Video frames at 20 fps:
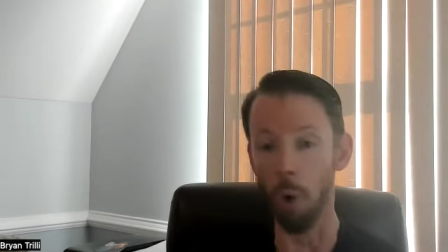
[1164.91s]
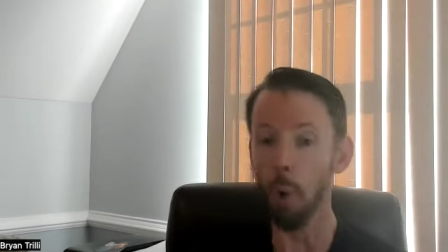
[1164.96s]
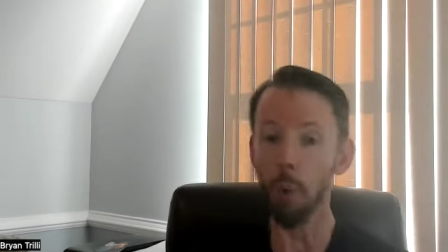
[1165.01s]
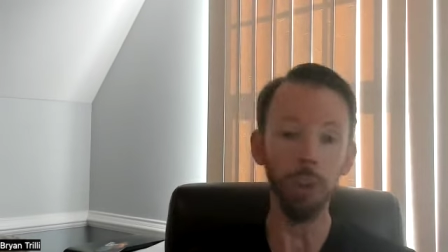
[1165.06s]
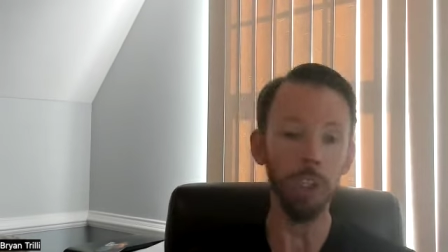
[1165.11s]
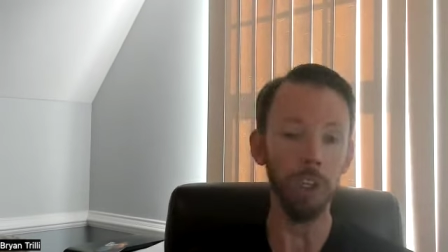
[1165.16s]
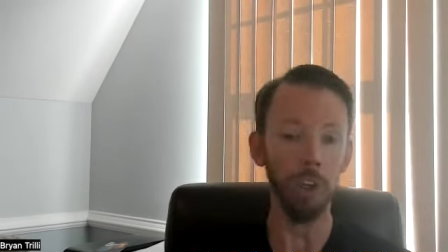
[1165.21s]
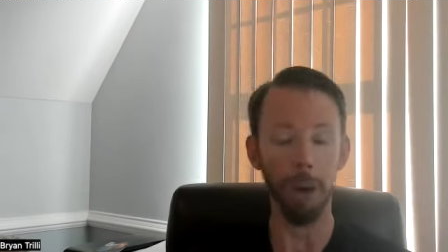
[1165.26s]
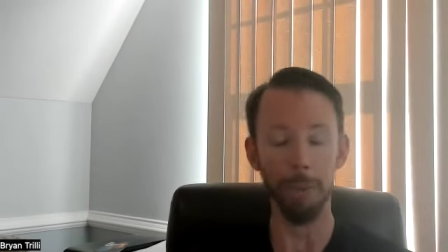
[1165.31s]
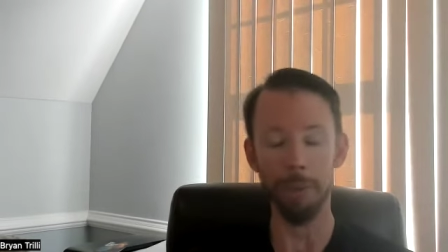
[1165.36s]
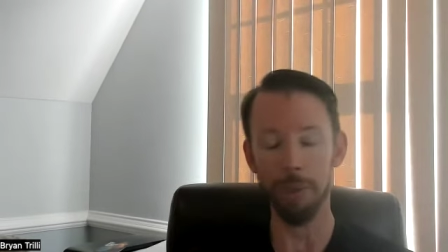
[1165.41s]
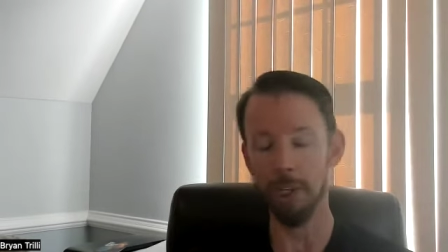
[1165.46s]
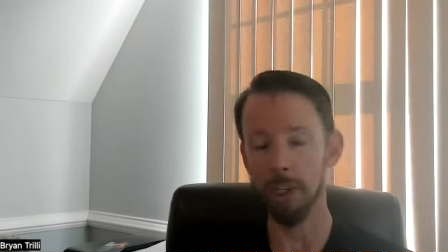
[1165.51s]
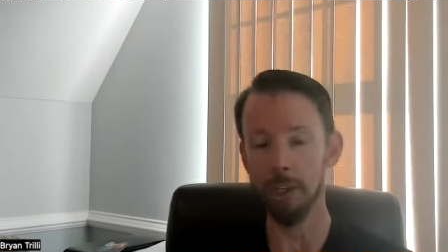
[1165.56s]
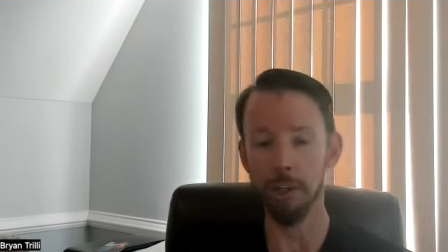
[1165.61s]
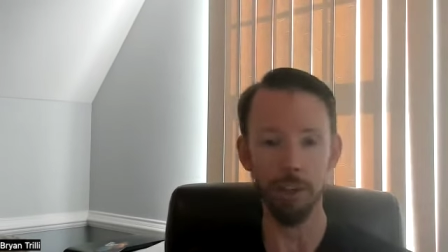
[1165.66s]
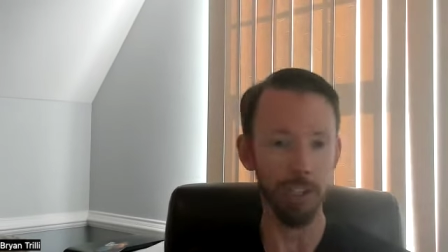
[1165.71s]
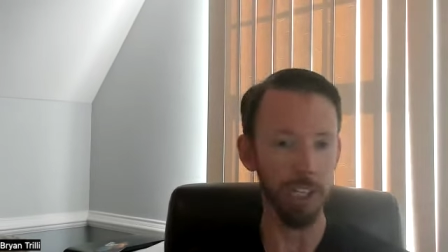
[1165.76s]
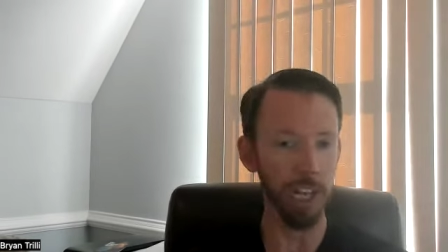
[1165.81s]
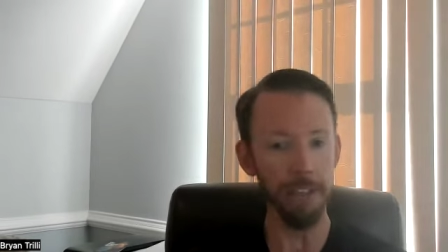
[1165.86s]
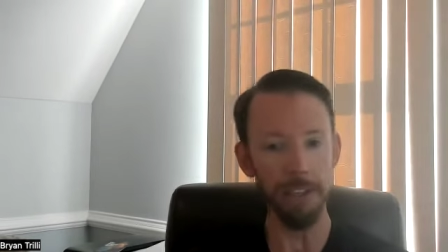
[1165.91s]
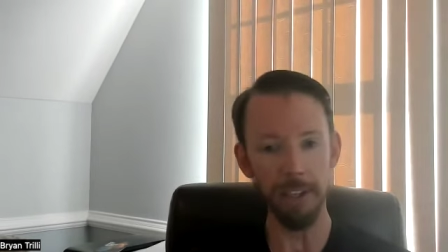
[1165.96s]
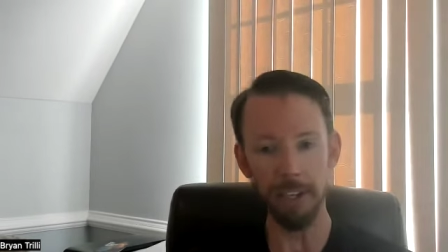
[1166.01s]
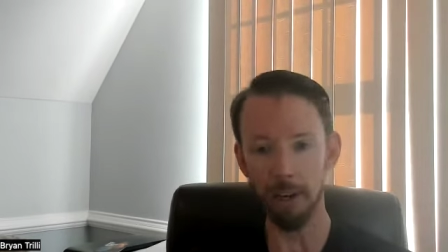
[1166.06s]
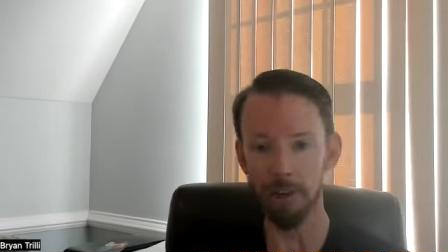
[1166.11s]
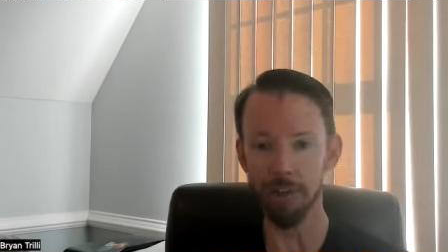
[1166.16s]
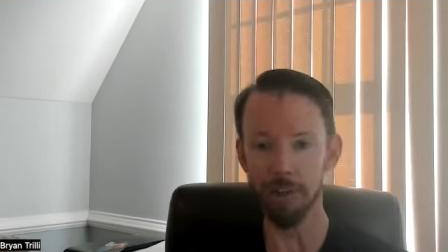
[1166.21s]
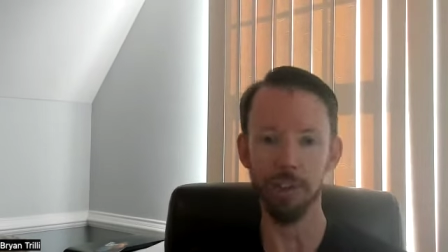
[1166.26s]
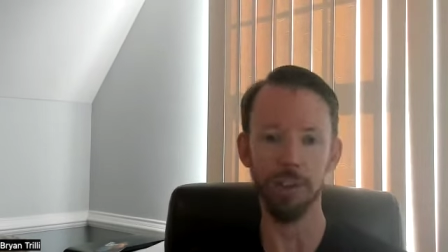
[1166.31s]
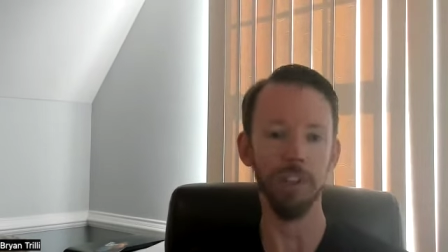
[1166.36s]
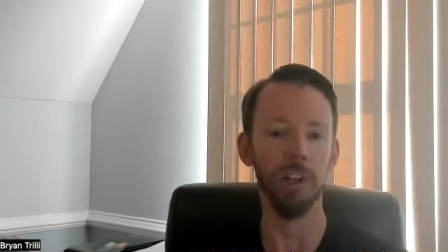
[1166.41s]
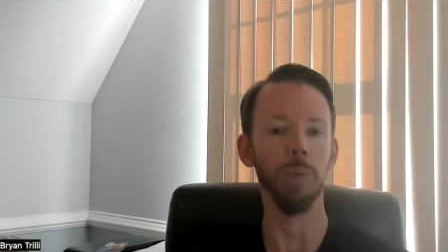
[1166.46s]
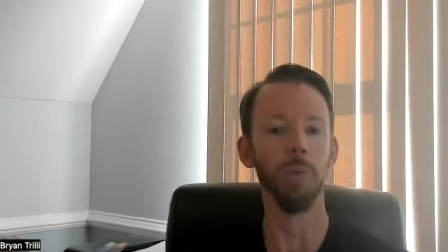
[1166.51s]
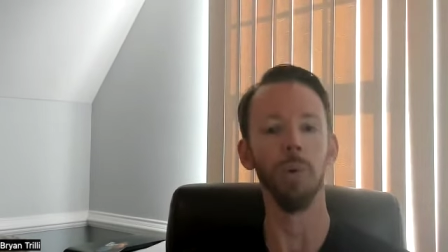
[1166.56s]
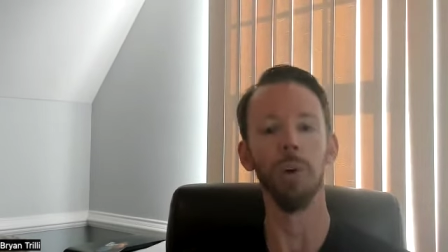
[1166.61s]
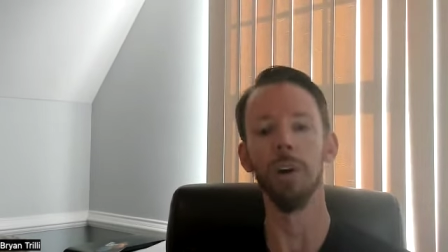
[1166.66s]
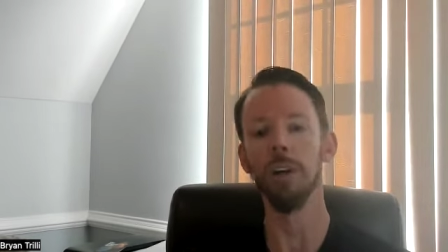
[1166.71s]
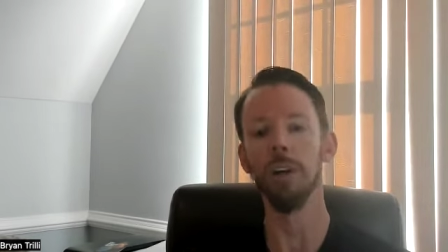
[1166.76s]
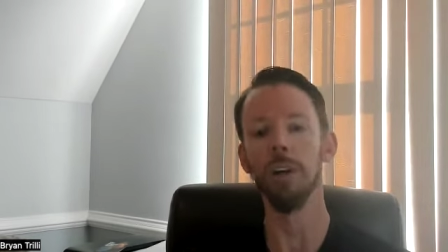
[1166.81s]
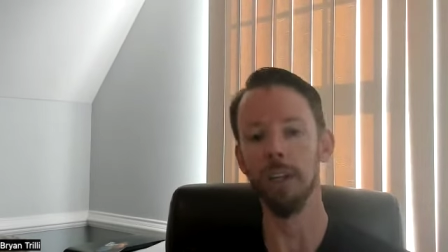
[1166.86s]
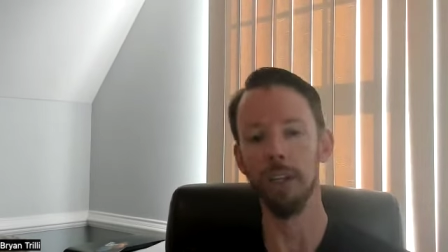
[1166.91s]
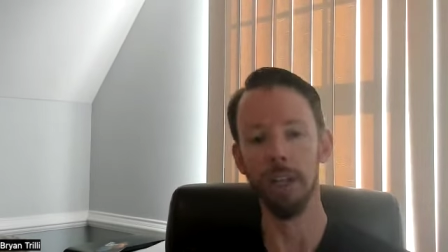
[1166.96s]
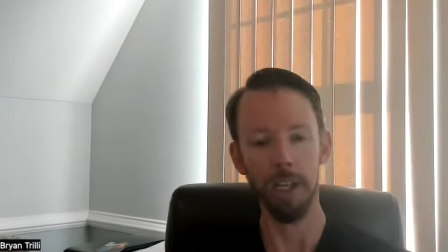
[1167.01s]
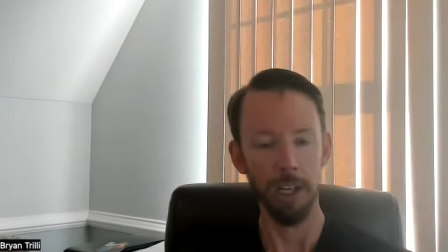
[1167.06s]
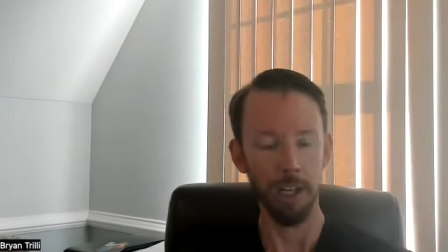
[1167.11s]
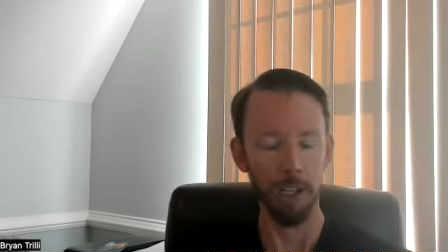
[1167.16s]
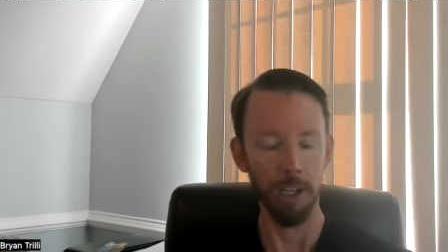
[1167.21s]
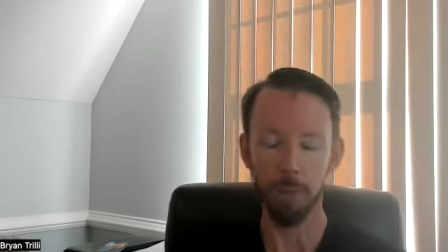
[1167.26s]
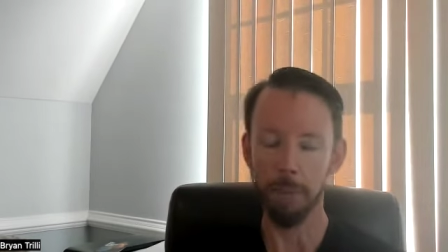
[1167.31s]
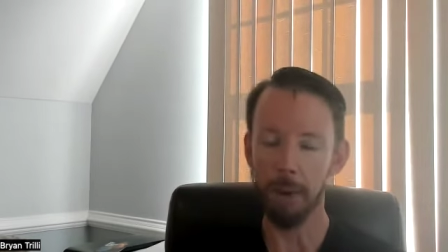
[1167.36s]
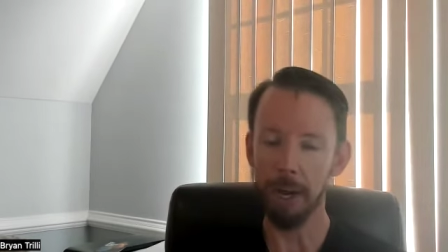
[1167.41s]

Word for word: only so option there's nothing else that's going to work and you